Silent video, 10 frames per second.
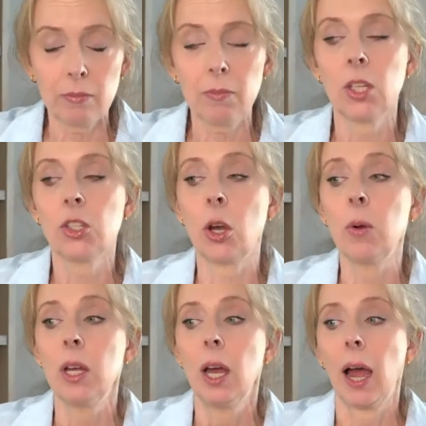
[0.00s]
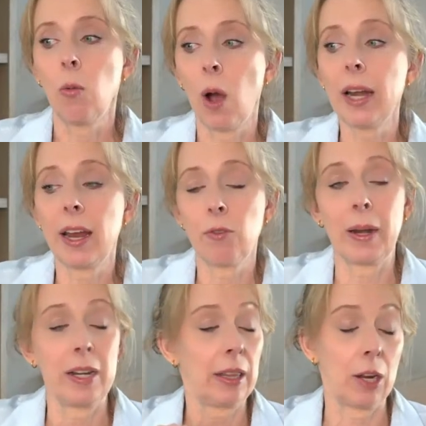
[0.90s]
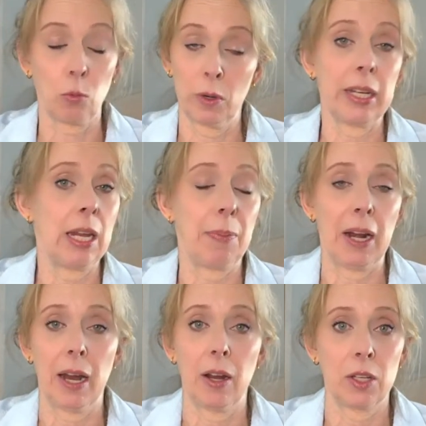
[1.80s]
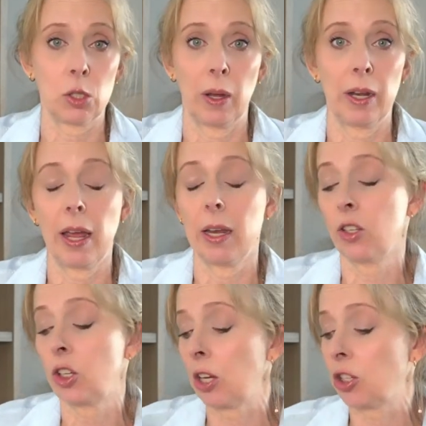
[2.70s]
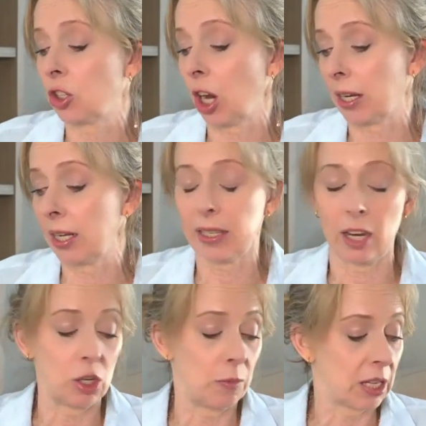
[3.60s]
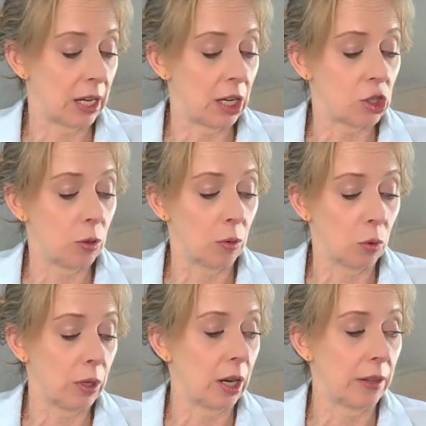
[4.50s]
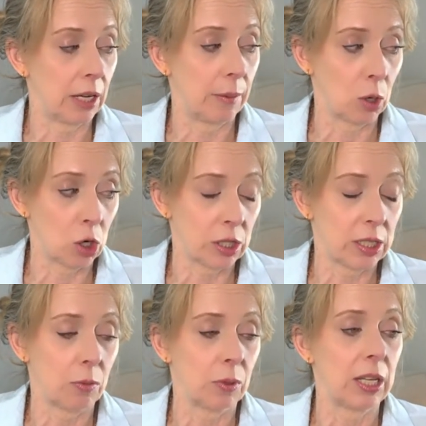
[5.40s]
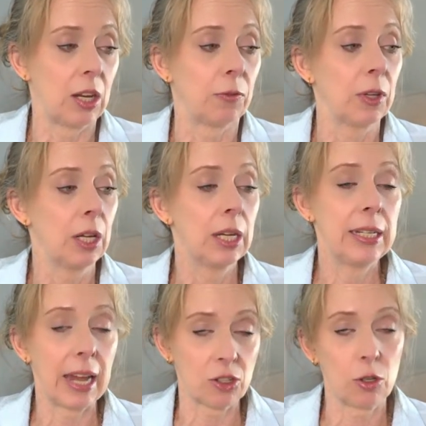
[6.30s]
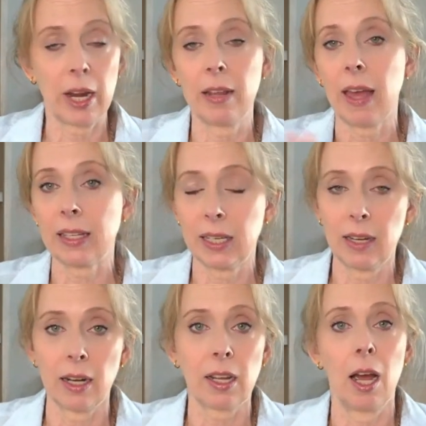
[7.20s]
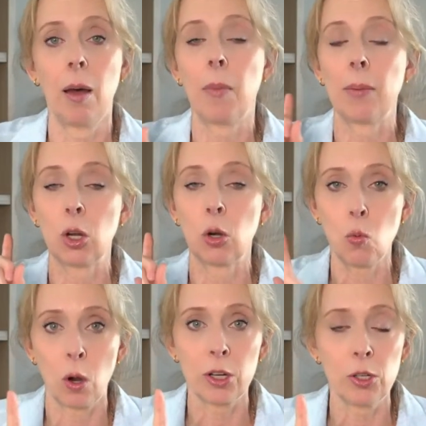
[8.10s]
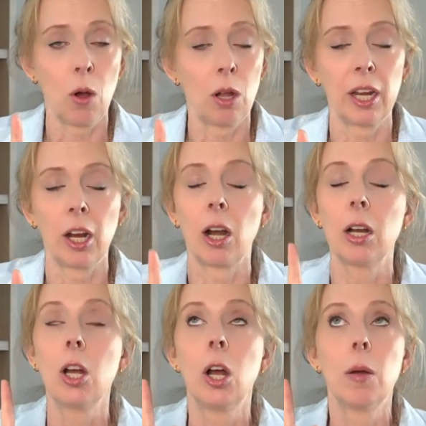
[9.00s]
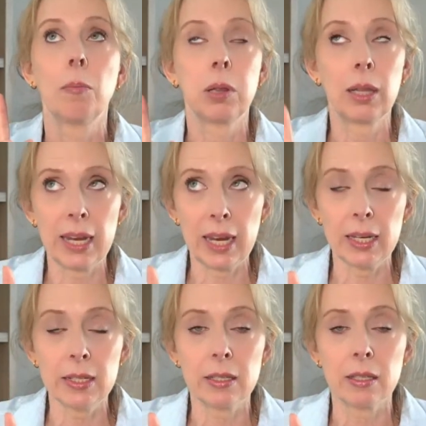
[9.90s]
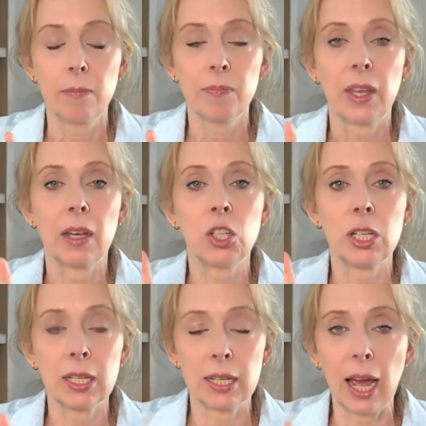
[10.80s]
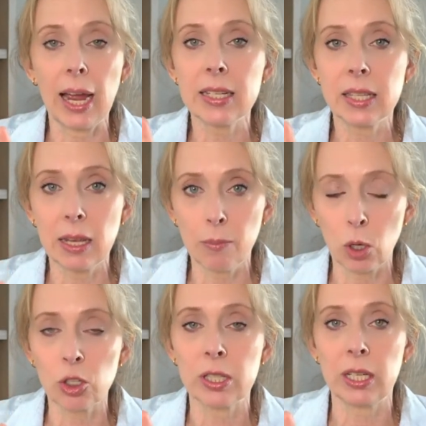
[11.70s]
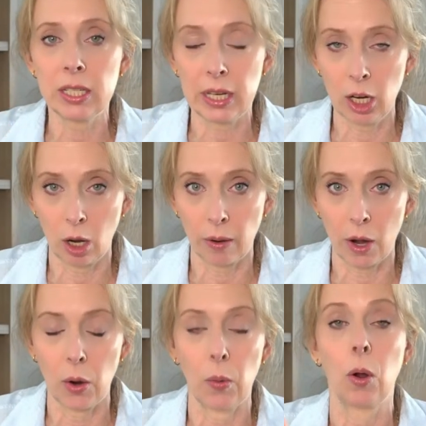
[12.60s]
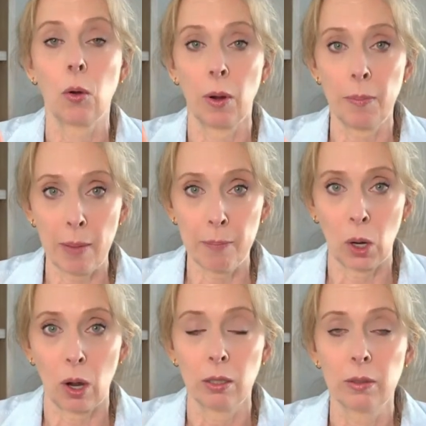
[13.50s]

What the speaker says: So I want everybody to really keep an eye on this one. And Judge Chutkan said she was going to issue a ruling on the emergency relief yesterday. That did not come. I'm going to warn you all here. Please, if she denies the emergency TRO, remember